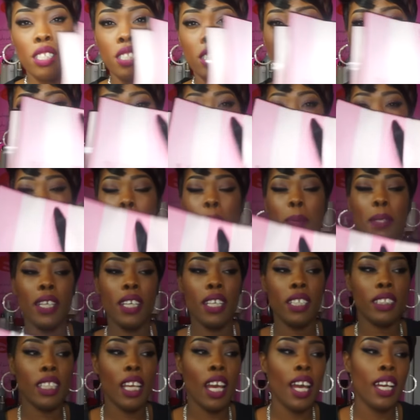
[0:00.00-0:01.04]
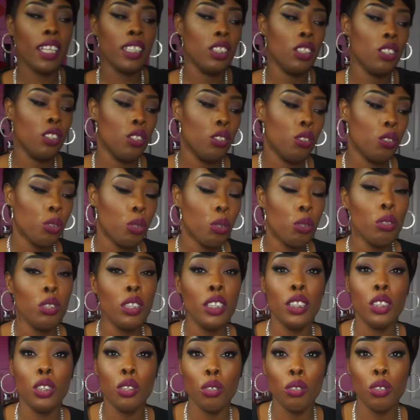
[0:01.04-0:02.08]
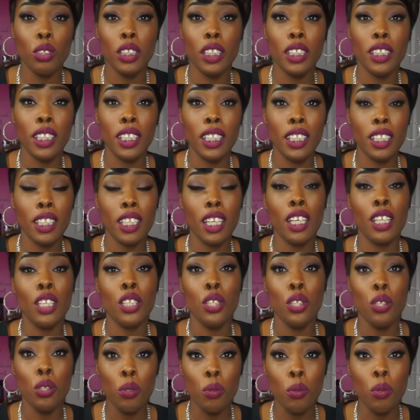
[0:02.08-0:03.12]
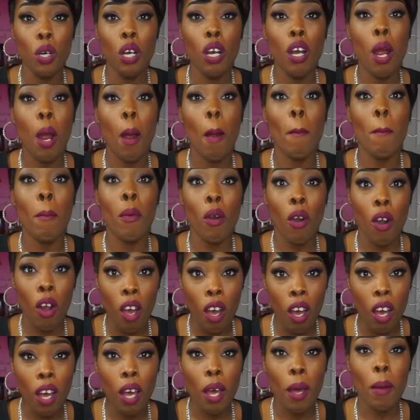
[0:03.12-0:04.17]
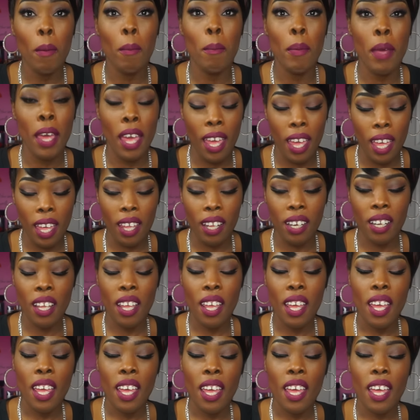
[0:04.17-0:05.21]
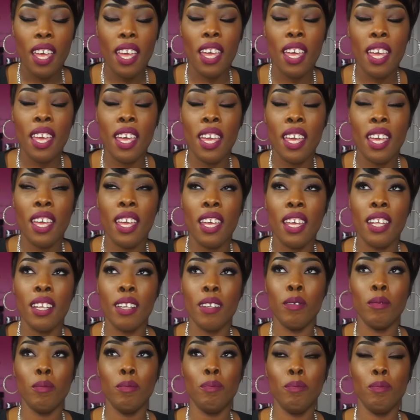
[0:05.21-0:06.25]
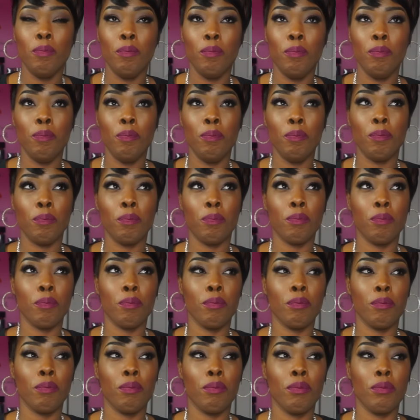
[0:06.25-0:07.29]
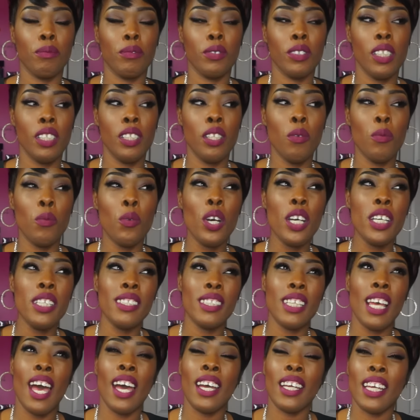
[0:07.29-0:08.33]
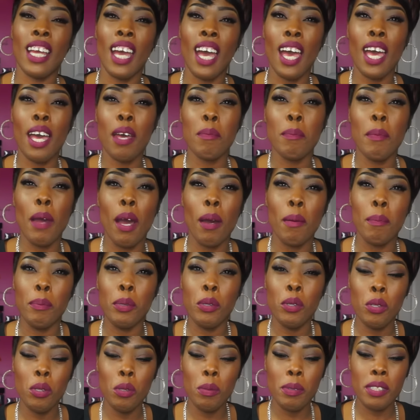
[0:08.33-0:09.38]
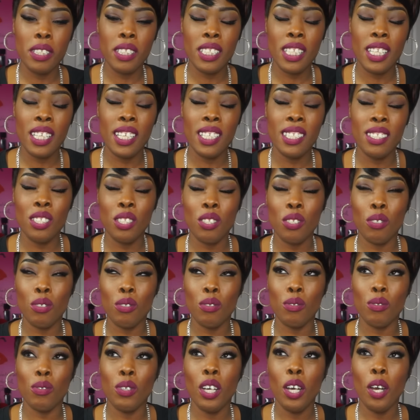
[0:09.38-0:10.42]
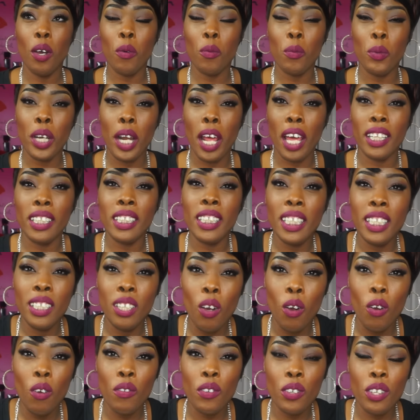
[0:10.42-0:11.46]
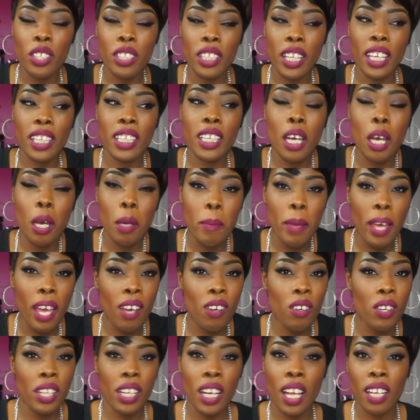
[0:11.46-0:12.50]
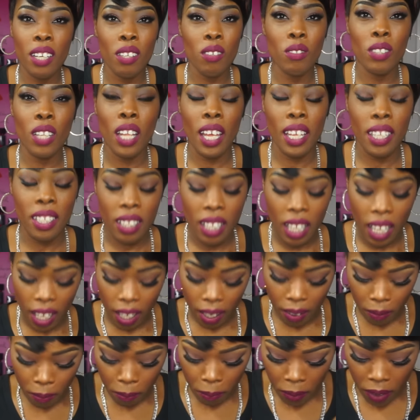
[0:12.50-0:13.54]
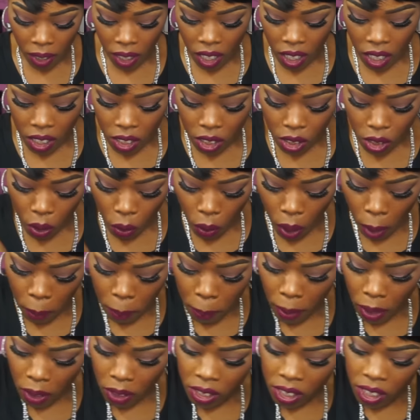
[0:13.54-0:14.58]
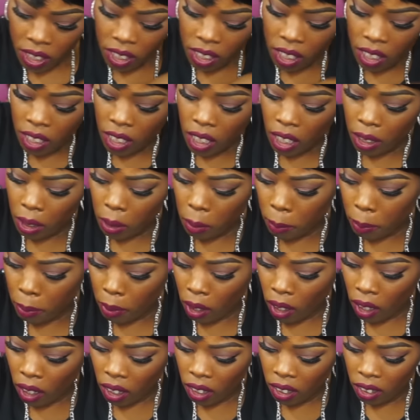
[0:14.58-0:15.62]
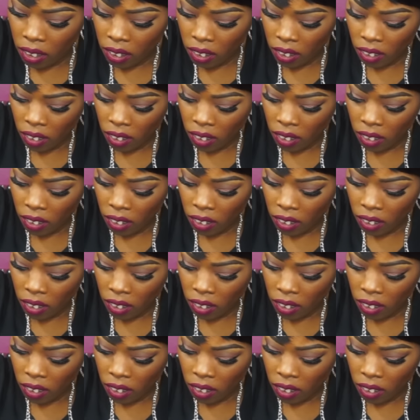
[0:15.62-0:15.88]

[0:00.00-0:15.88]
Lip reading: Secrets because I truly, truly needed a new bra bag. And the ones I got, my boobs tend to, when I lean over, they come out, and I don't like that. So I purchased another bra.